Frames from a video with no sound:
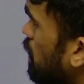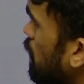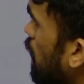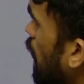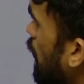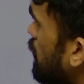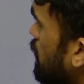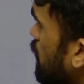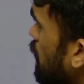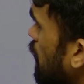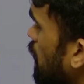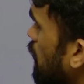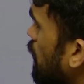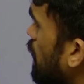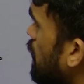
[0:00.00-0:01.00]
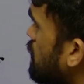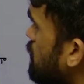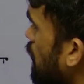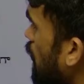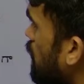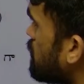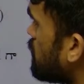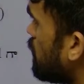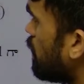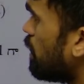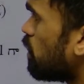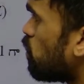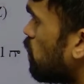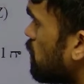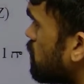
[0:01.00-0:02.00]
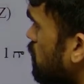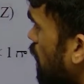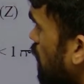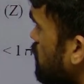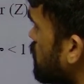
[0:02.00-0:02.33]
either less as equals as